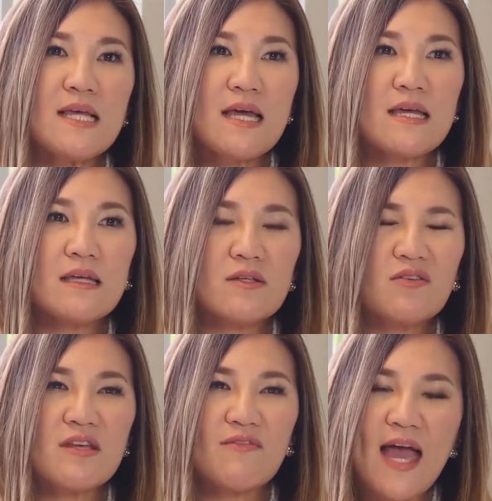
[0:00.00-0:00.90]
say, you
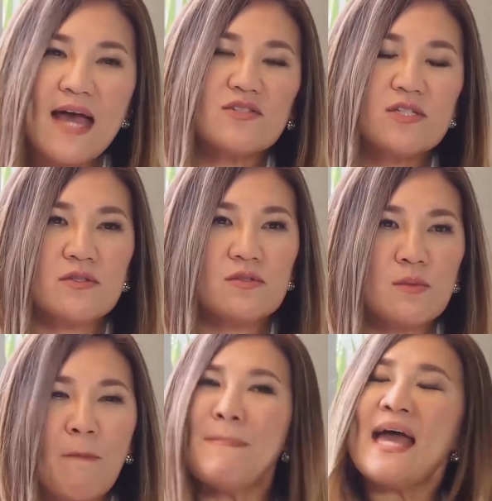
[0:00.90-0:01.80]
know, they've had
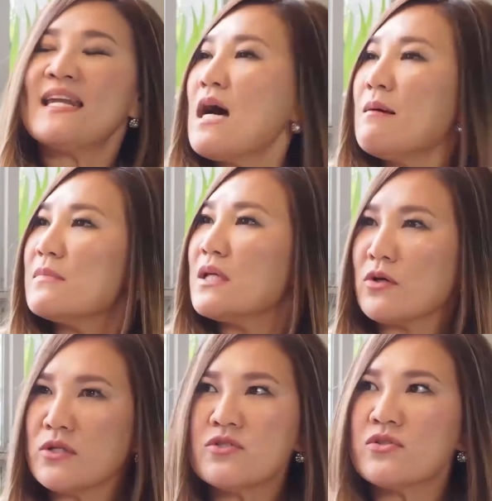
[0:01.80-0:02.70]
to man up
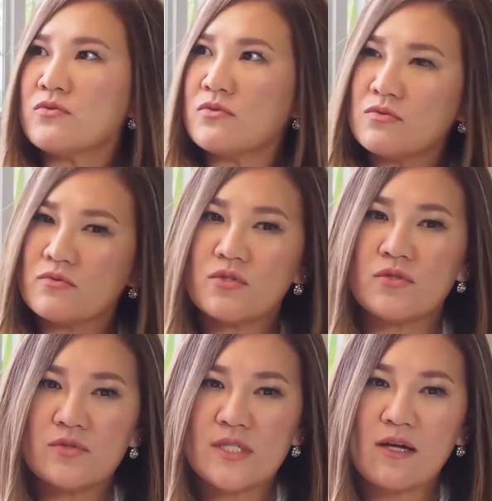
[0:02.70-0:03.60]
in order to
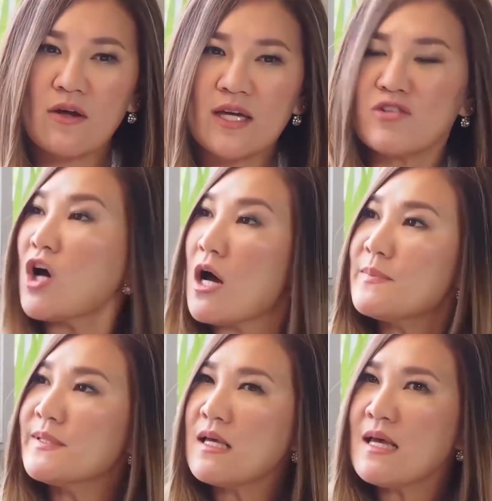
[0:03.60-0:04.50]
take on their
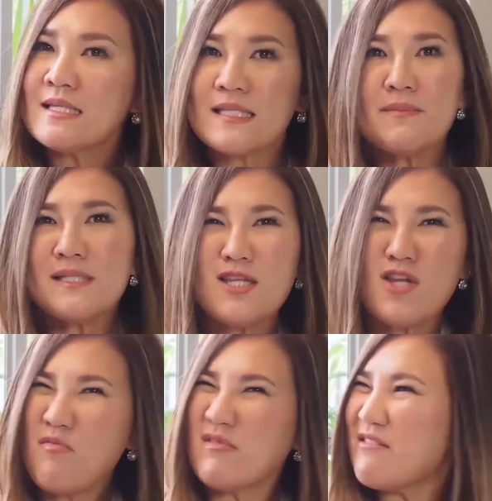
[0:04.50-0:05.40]
jobs. Some say,
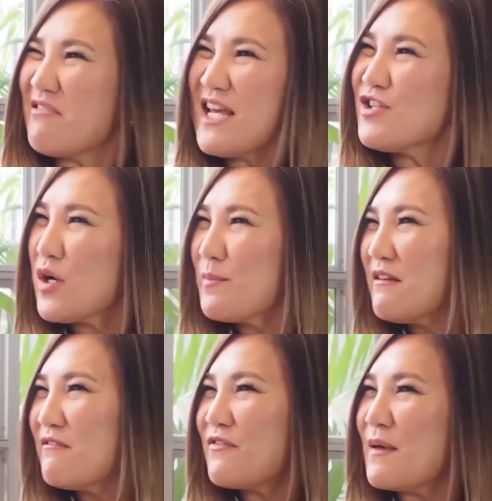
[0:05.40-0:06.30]
no, they really enjoy
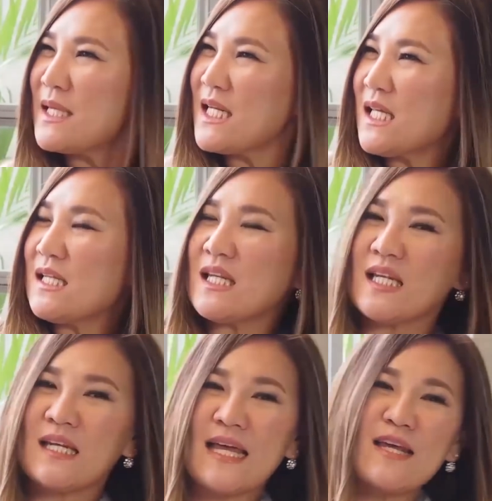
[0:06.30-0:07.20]
being feminine
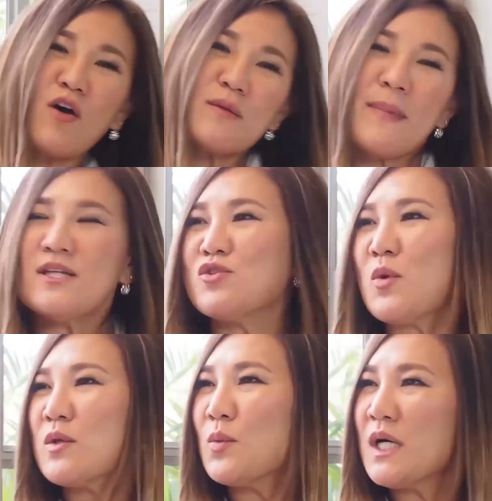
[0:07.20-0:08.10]
and letting all the men
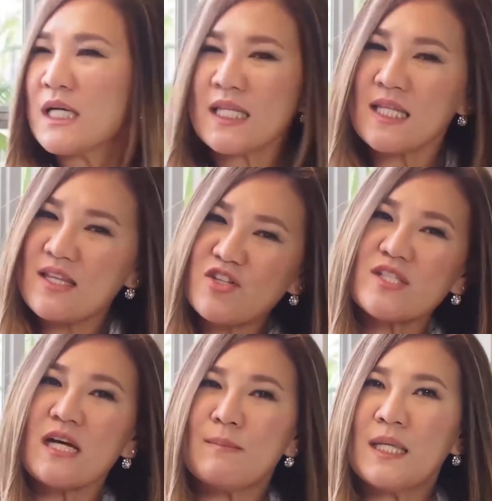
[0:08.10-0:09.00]
do all the work, and then they
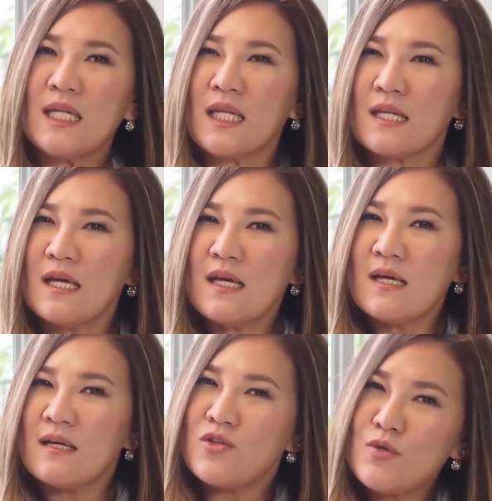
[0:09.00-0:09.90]
just come in and
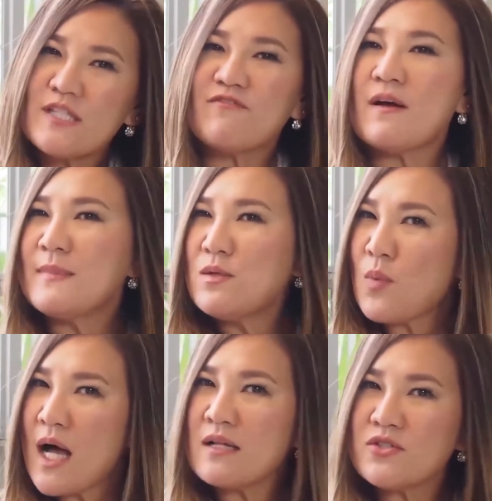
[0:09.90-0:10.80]
use their
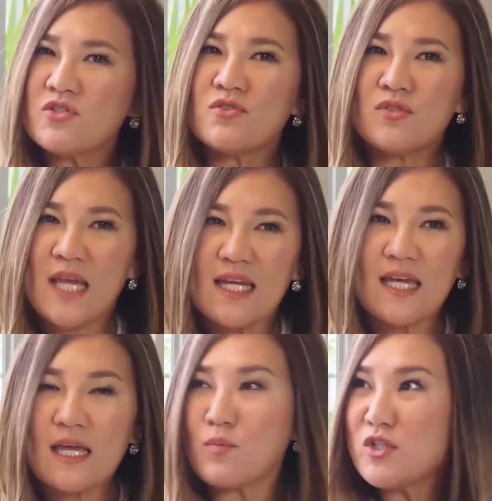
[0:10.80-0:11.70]
feminine wiles to get
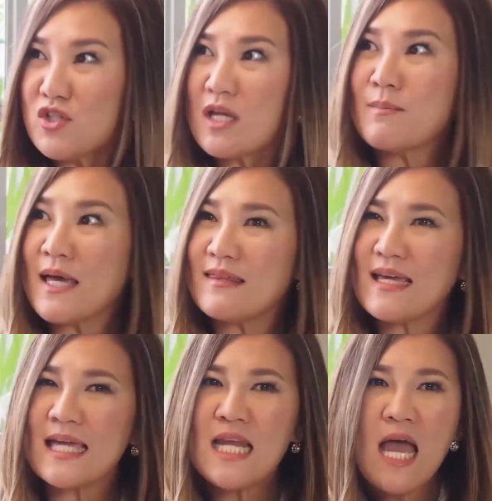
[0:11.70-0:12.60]
ahead, which is not a bad
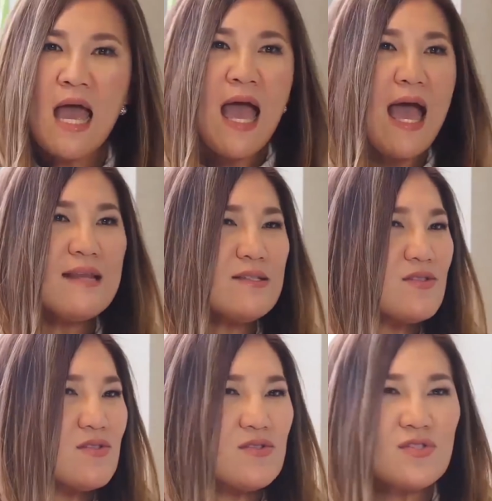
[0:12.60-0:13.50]
thing. And
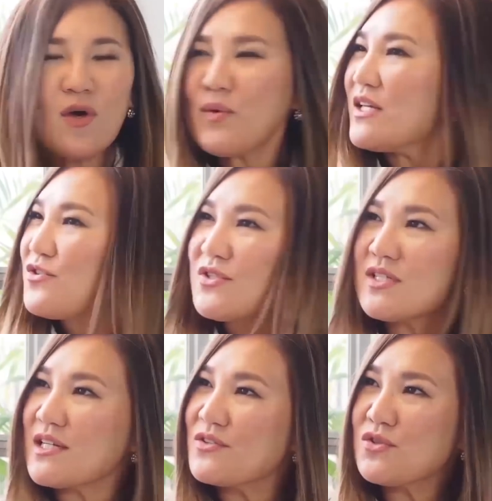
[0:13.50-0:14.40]
it's so
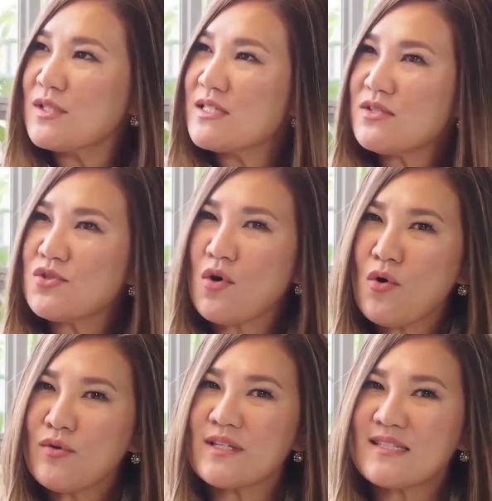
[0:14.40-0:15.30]
interesting to listen to
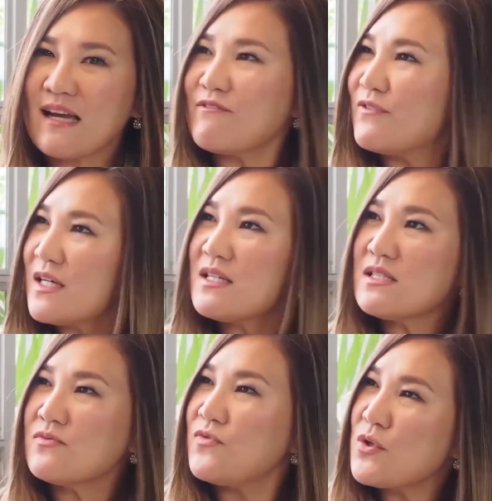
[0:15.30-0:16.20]
all the
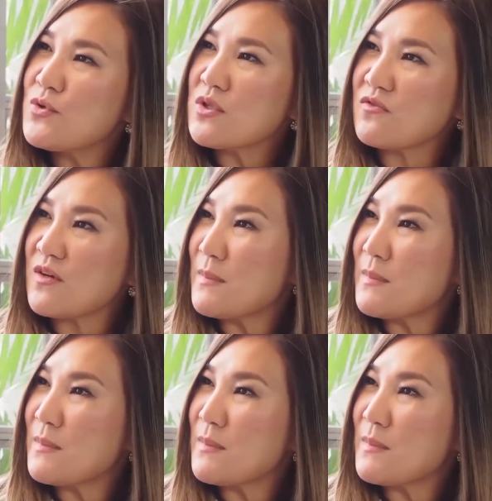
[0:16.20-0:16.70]
diverse views on